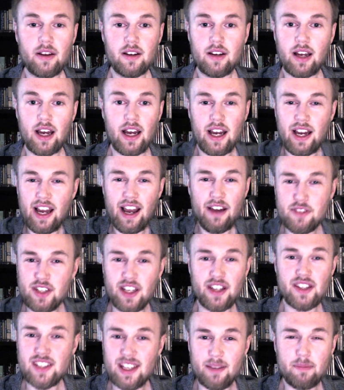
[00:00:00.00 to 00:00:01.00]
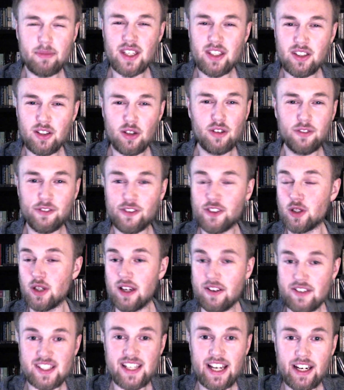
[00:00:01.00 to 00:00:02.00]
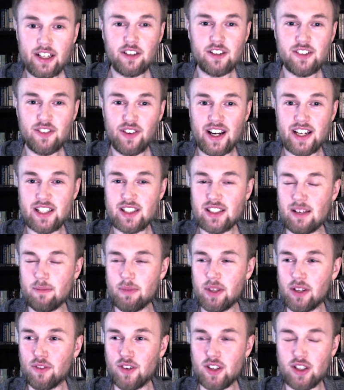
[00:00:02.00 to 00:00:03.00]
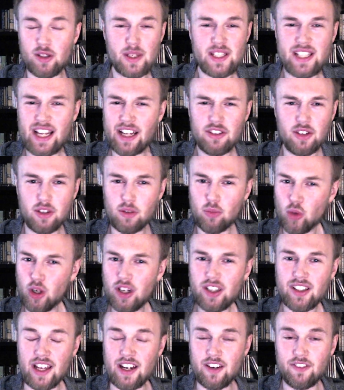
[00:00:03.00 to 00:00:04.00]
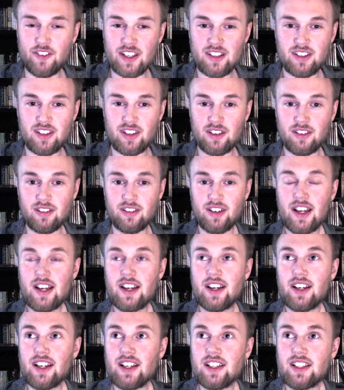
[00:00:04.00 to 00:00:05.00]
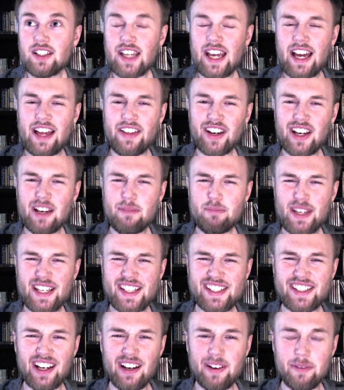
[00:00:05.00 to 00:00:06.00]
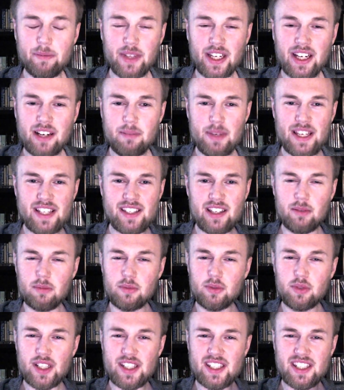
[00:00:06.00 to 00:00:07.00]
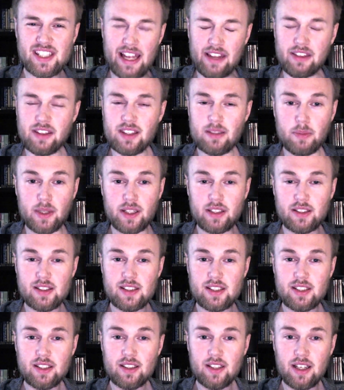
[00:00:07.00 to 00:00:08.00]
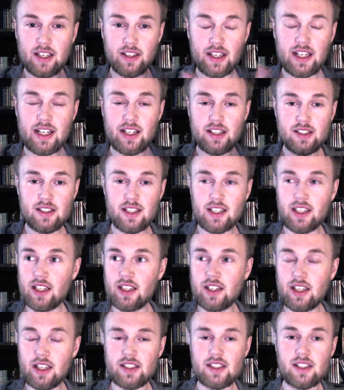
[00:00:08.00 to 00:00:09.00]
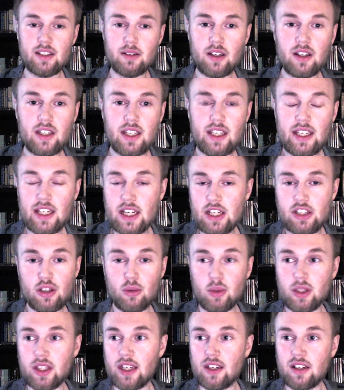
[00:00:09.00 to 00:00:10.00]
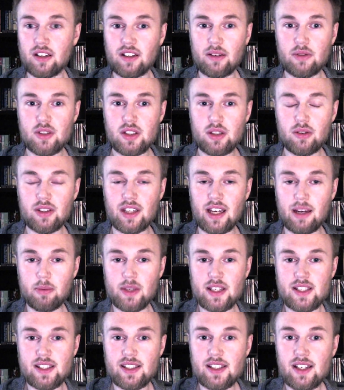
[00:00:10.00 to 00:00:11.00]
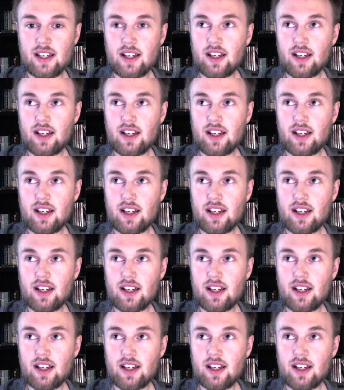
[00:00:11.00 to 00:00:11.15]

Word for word: uh, I've done something good for you. I've sacrificed something for you. Is that not worth anything to you? Yeah, there can be some there can be some resentment, and here's the that's a key issue with Enneagram two type. This